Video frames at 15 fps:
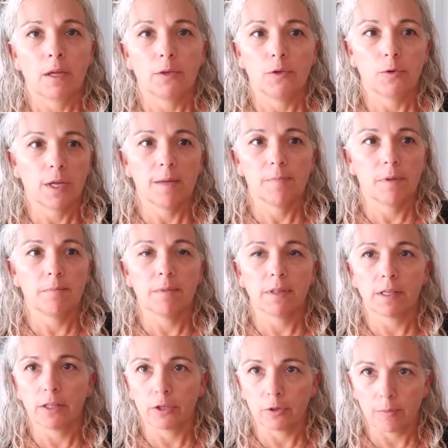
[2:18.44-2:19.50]
you keep them in
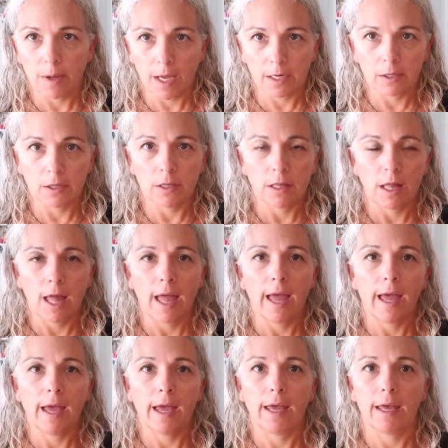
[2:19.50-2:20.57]
the glitter bottle
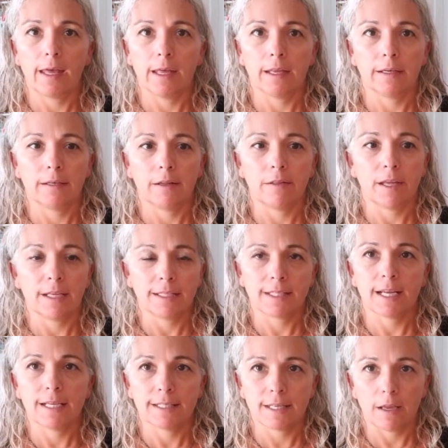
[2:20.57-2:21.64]
and they
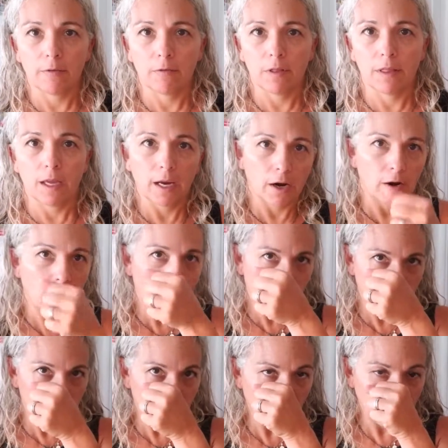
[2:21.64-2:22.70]
stay safe in there and
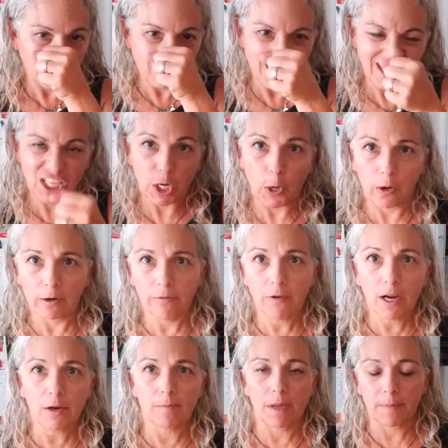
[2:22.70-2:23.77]
they're not affecting our
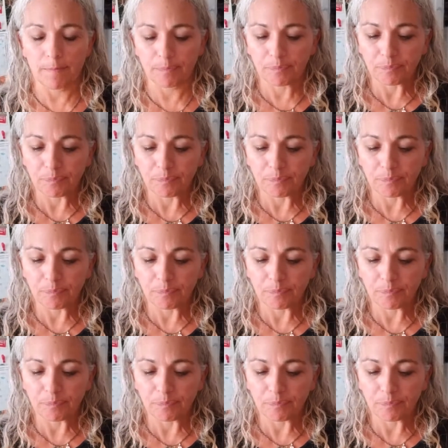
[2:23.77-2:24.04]
environment.